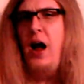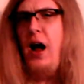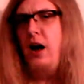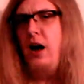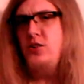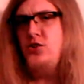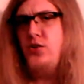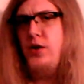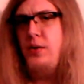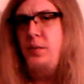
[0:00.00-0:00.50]
How
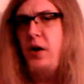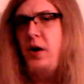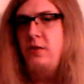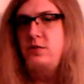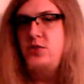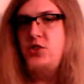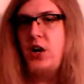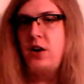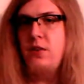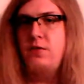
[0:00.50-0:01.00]
to Remove
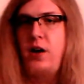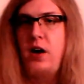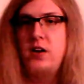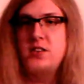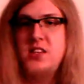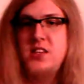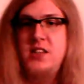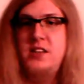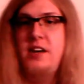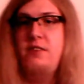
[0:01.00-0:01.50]
Junk Files
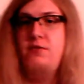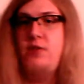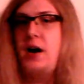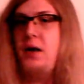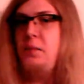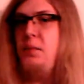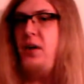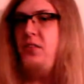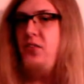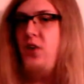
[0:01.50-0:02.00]
and
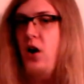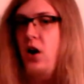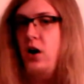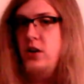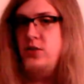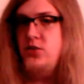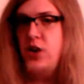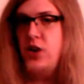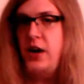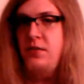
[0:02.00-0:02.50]
Defragment the Hard
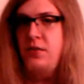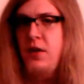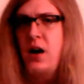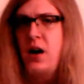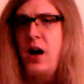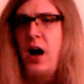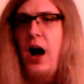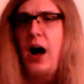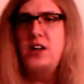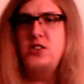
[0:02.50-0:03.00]
Drive,
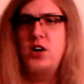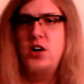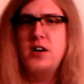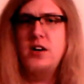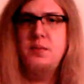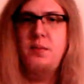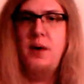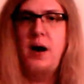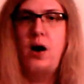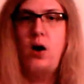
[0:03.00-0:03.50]
I talked
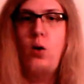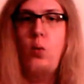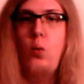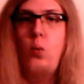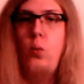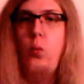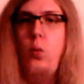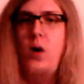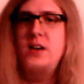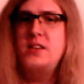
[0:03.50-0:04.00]
about
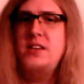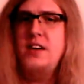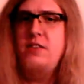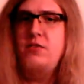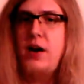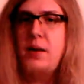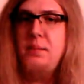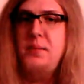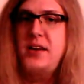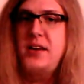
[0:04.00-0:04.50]
what
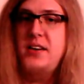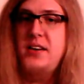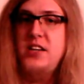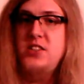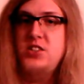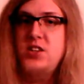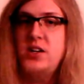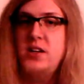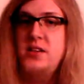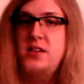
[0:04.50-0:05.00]

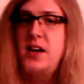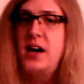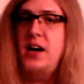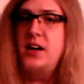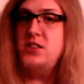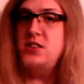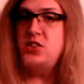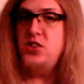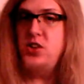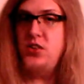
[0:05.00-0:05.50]
defragmentation
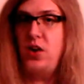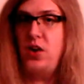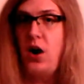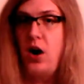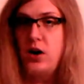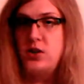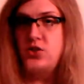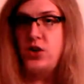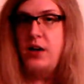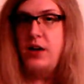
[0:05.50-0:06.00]
does to the
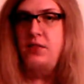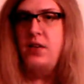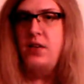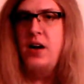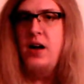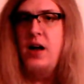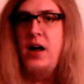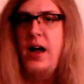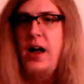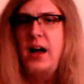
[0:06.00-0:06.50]
hard drive
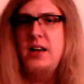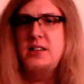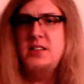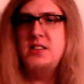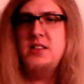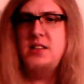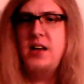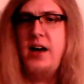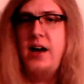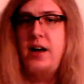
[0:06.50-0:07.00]
and
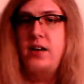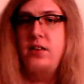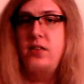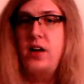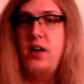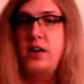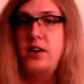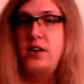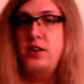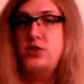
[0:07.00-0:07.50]
said
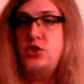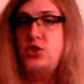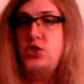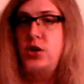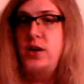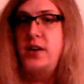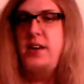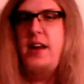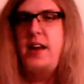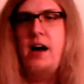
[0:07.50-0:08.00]
that you
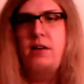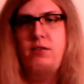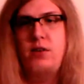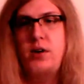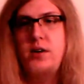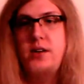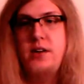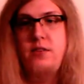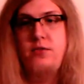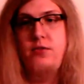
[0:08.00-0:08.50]
should never
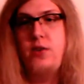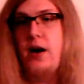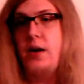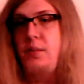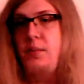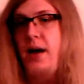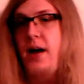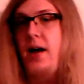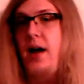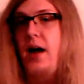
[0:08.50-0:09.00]

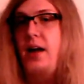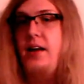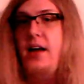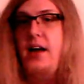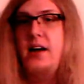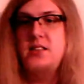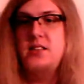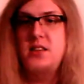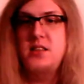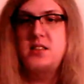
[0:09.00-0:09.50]
defragment an
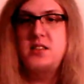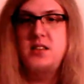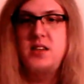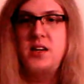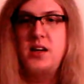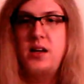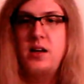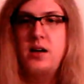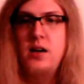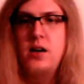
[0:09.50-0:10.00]

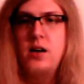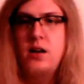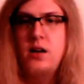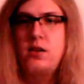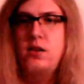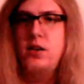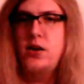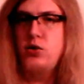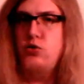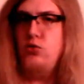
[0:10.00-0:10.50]
SSD.
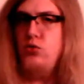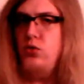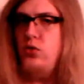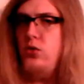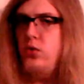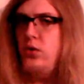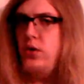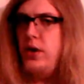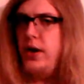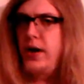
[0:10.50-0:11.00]
Click
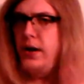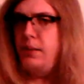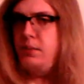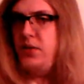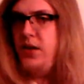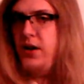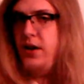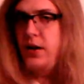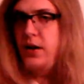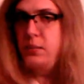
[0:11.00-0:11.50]
right up
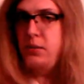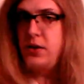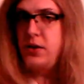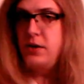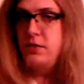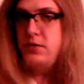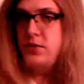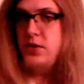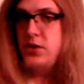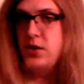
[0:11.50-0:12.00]
there, I
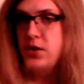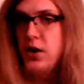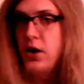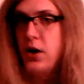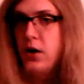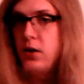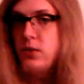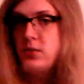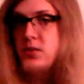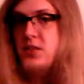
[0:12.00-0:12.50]
believe, to
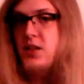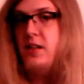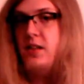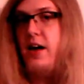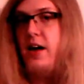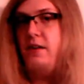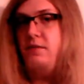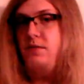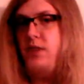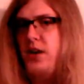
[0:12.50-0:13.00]
go see
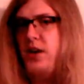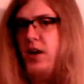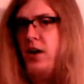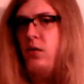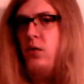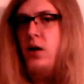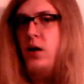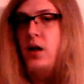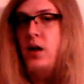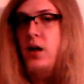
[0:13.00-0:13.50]
that video.